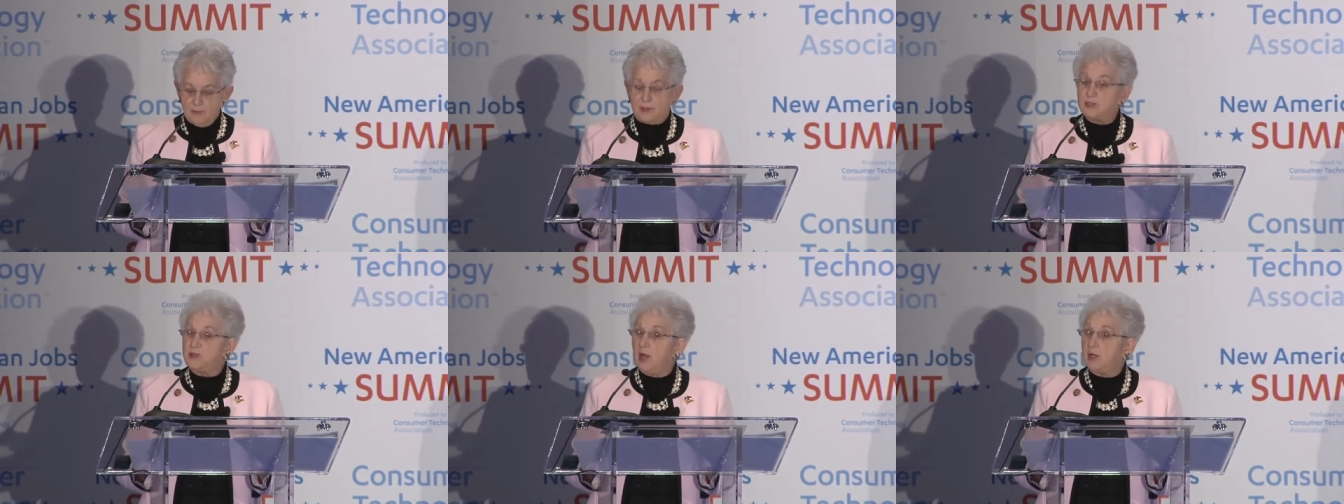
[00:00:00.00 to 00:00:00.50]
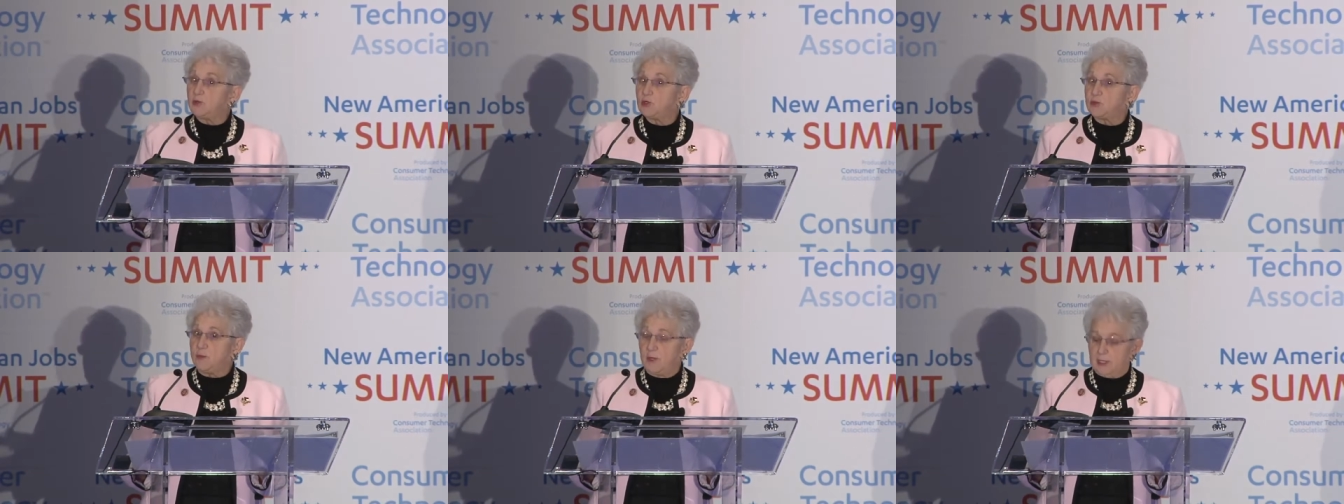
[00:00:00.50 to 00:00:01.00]
But it's not
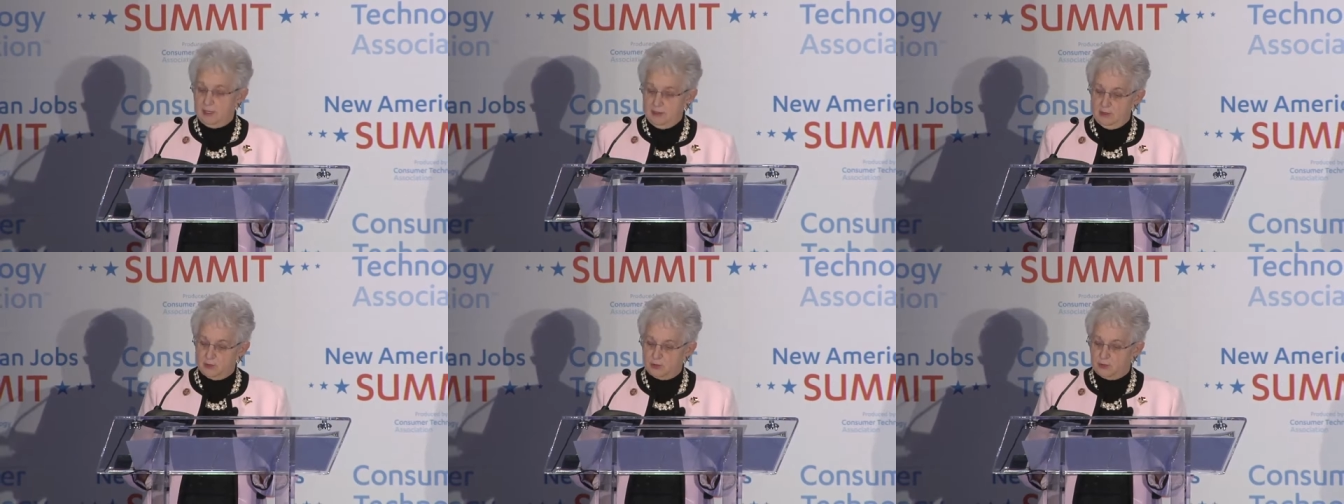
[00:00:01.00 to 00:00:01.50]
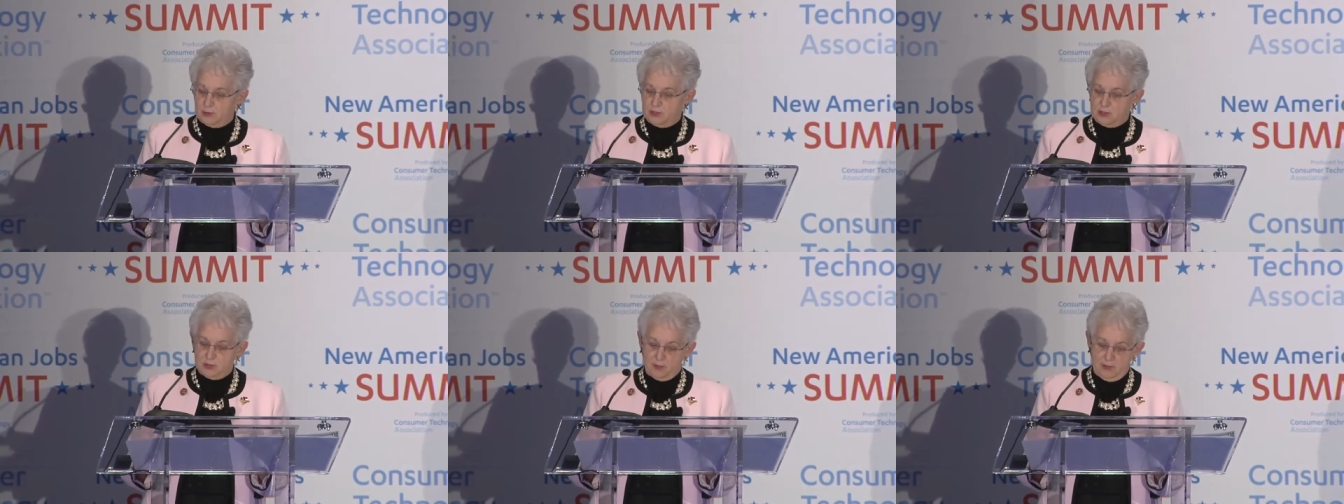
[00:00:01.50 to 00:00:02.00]
just millennials
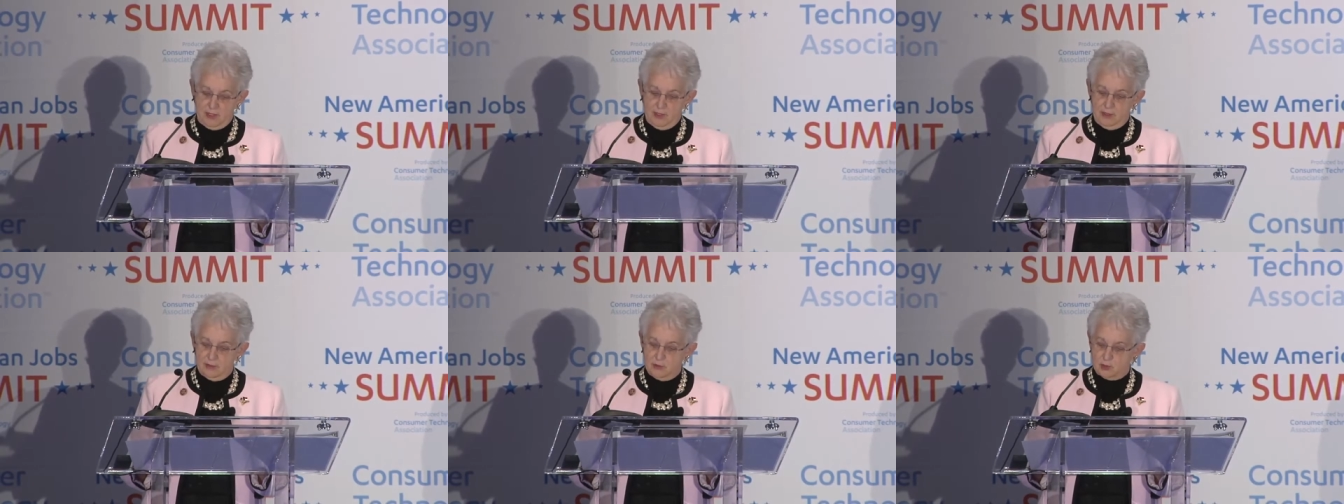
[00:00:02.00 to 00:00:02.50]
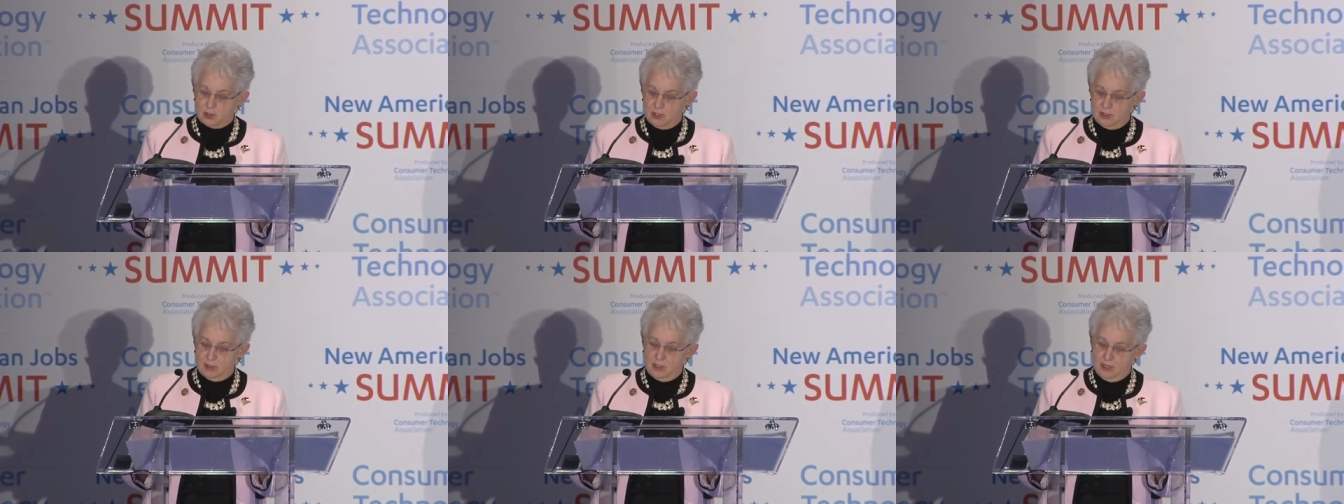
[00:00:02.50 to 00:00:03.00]
participating in the
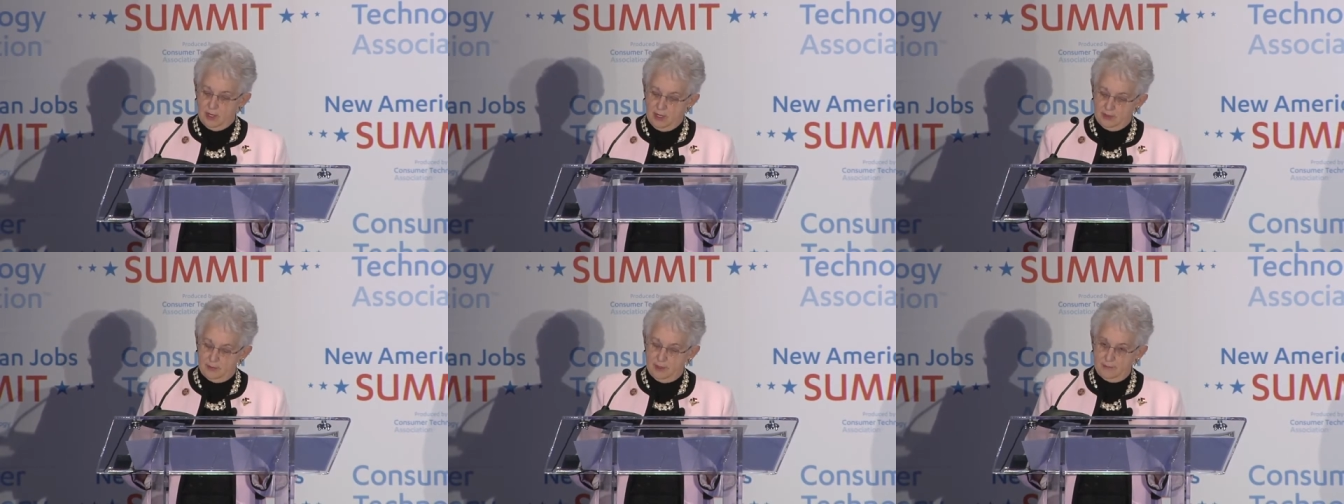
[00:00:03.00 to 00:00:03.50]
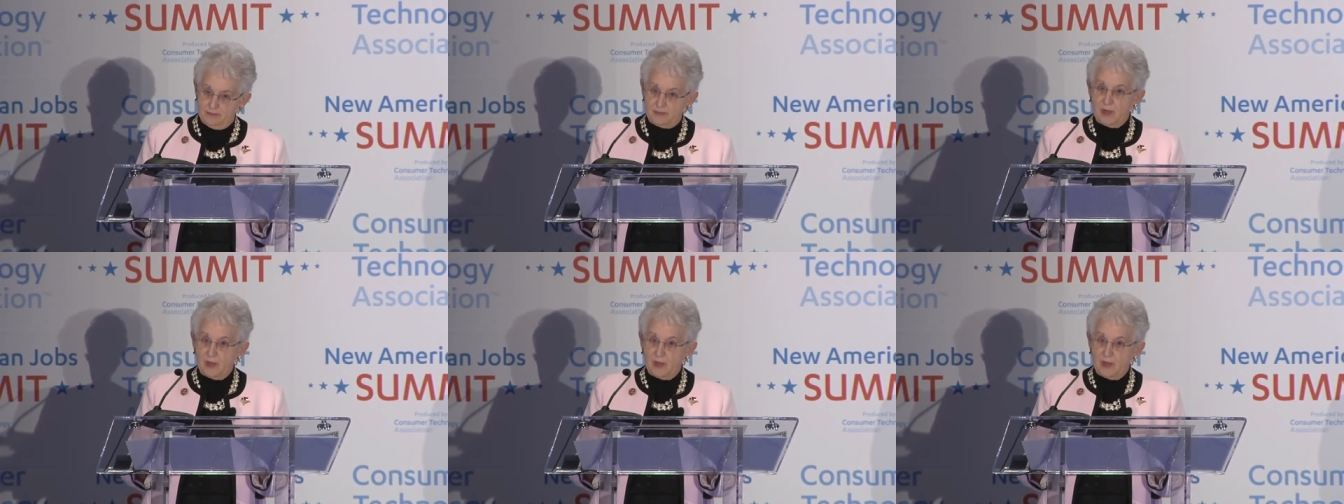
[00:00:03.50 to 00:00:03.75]
sharing economy.